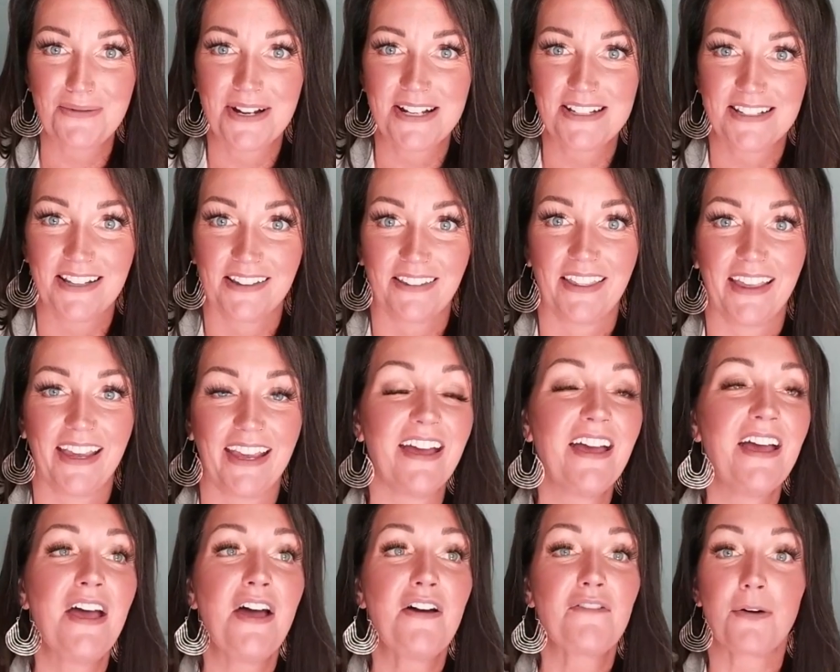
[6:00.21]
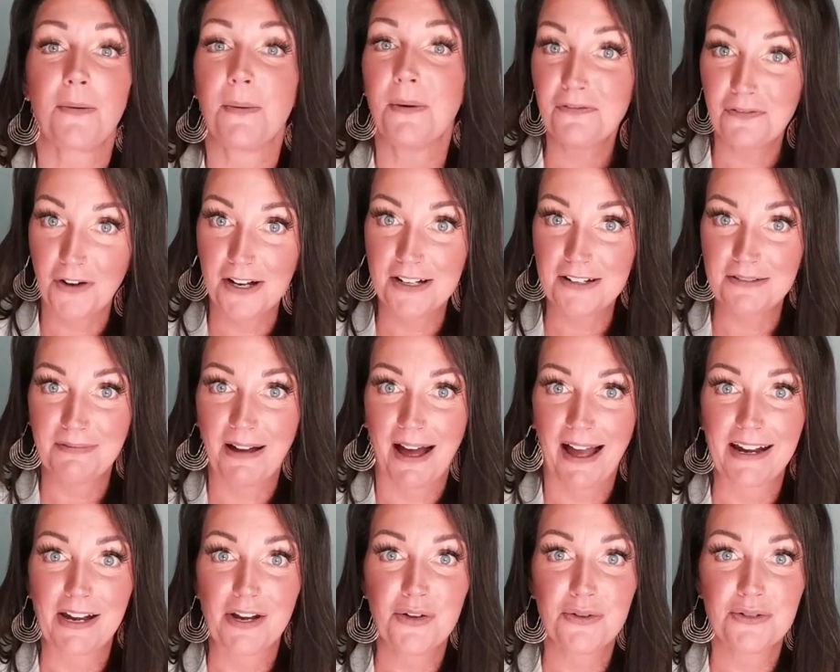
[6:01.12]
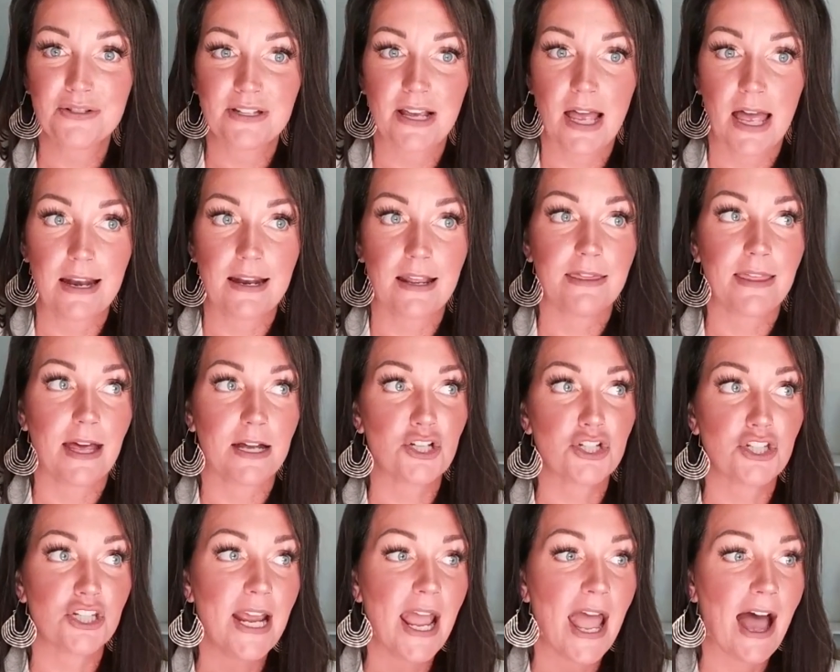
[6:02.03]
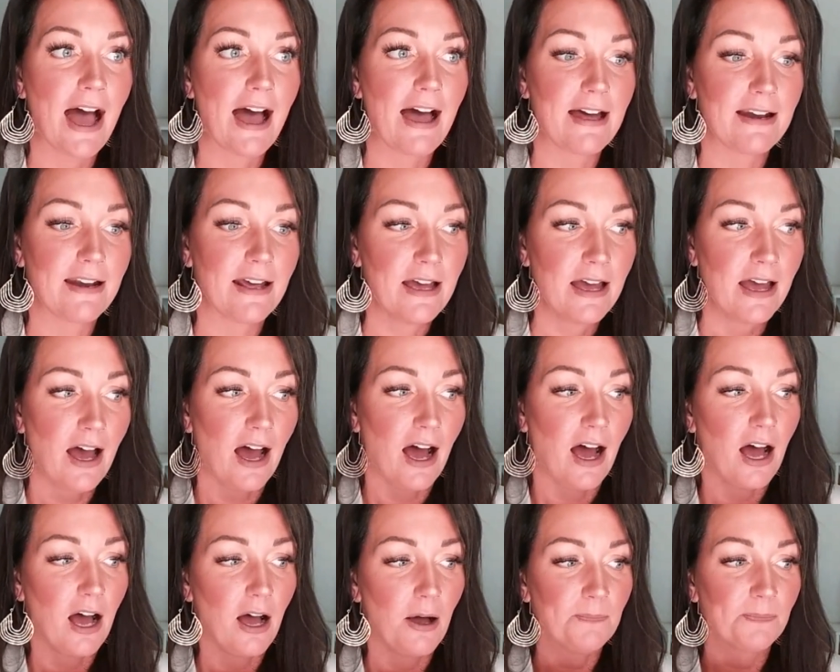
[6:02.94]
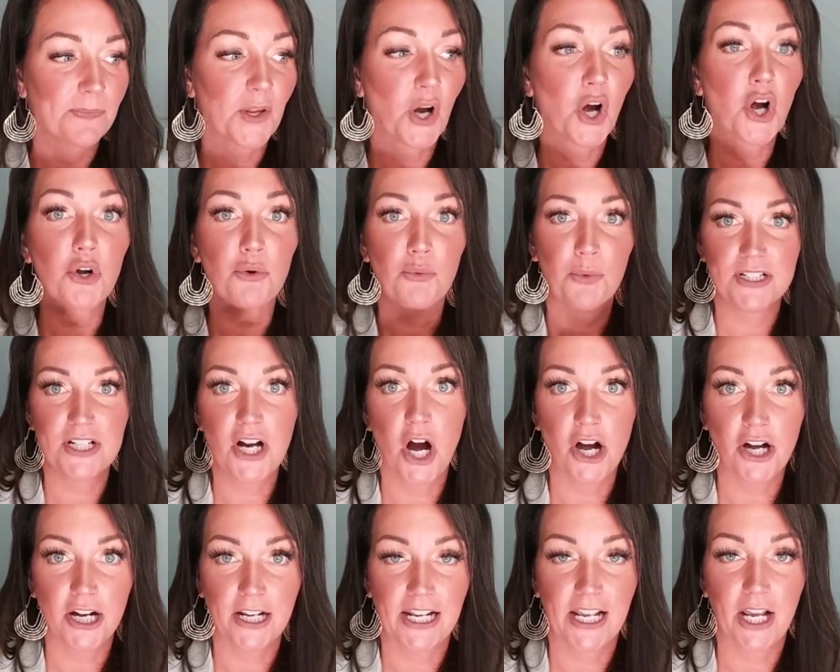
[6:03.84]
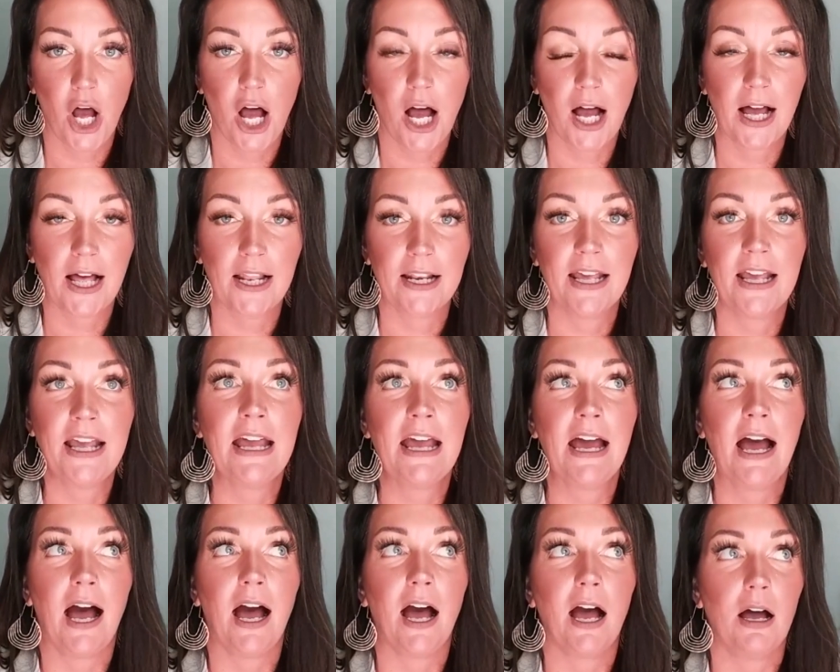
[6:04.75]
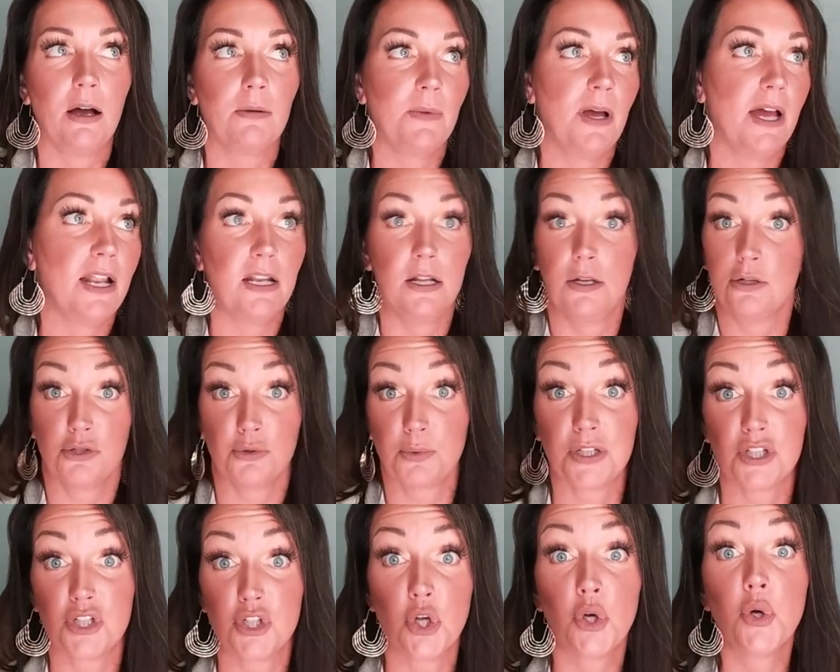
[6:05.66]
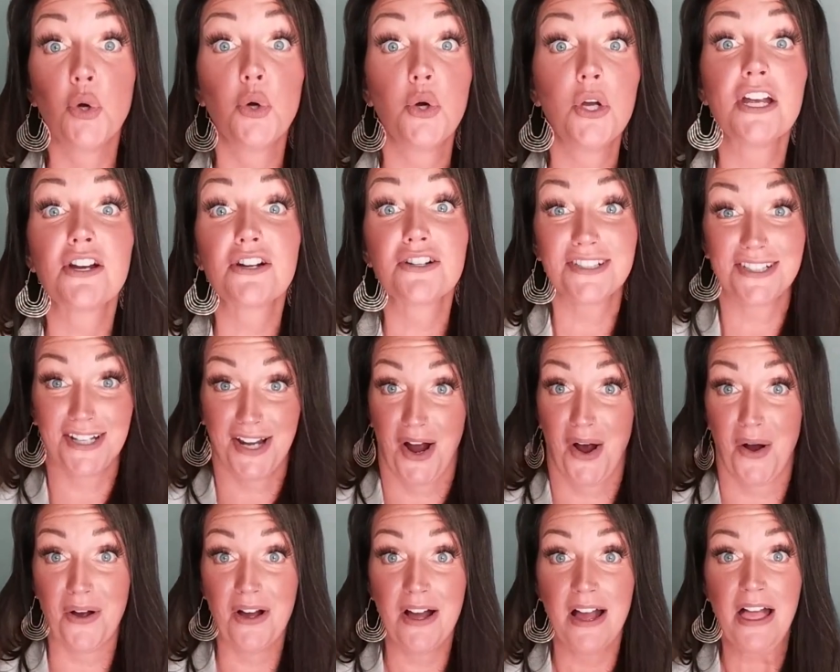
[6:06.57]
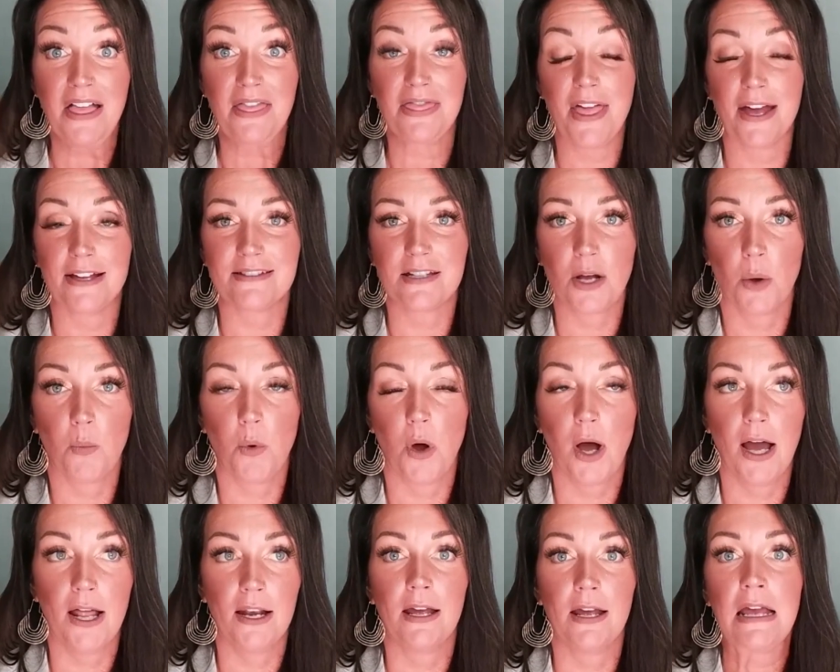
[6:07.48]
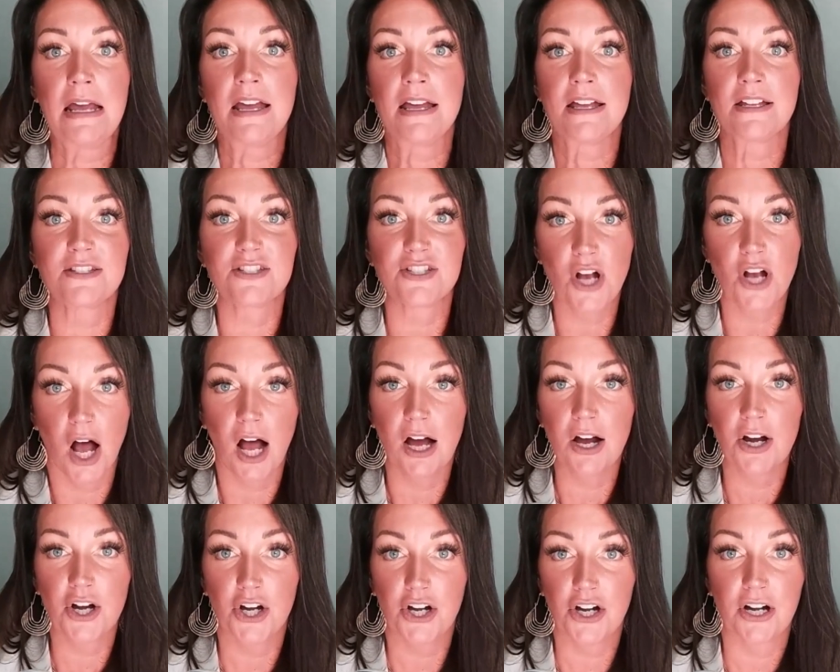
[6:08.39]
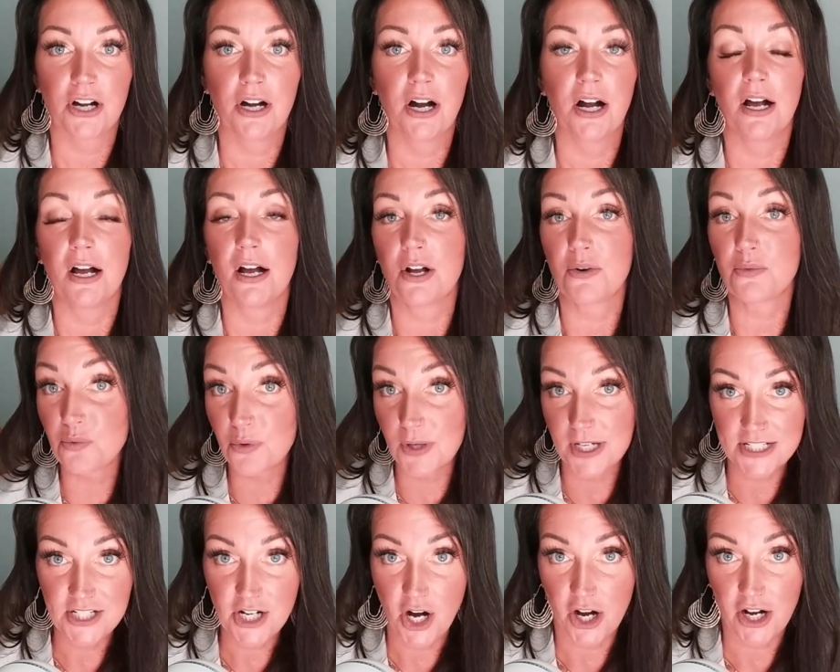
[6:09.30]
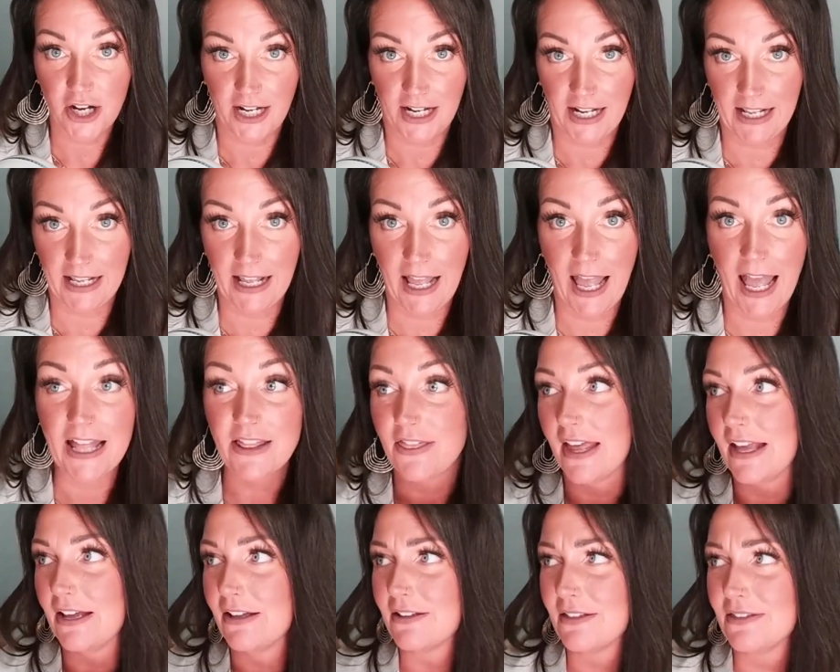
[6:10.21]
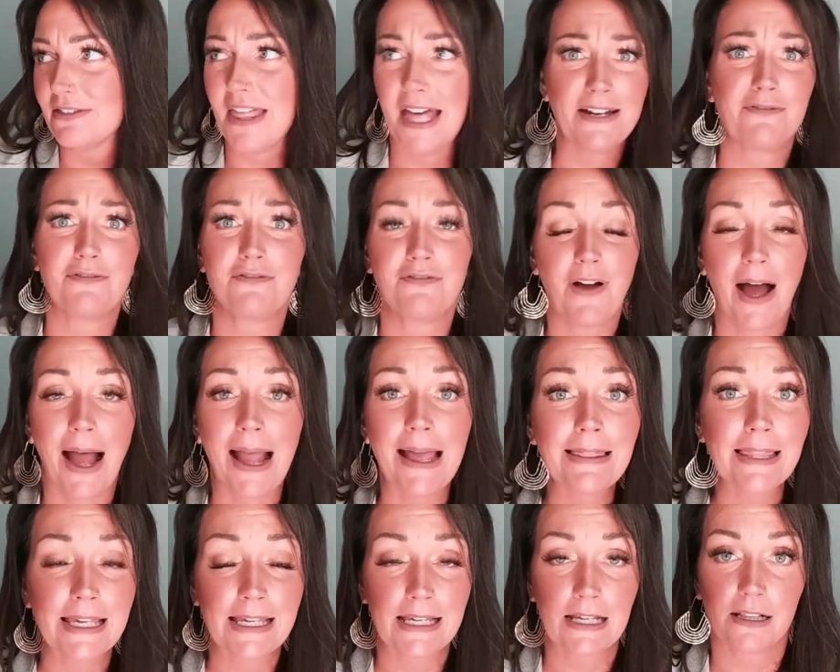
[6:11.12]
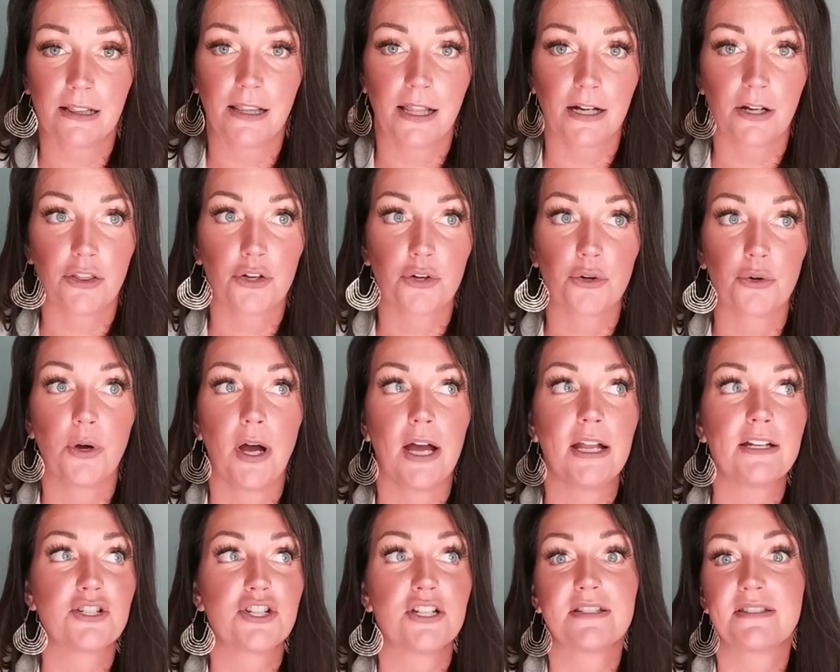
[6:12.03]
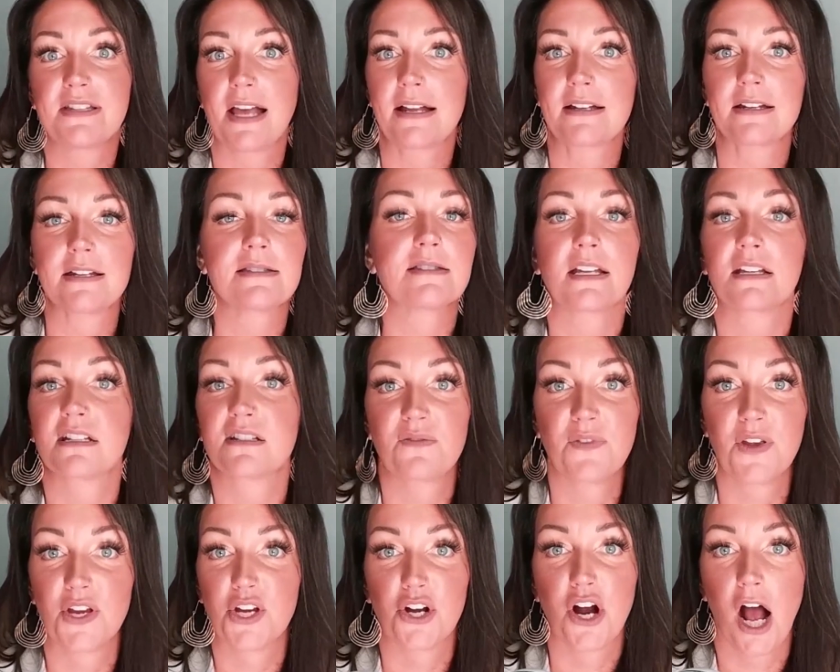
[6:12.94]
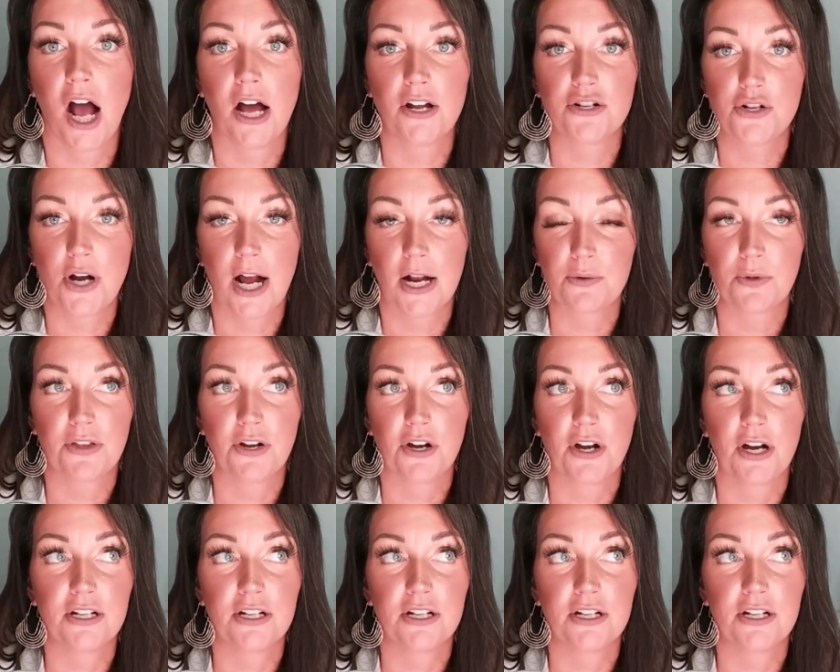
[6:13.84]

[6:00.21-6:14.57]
recently from a friend of mine who said that she had her retargeting on, and this was 2 years ago, that someone saw her retargeting and they then finally clicked through and she signed a 6-figure contract with her.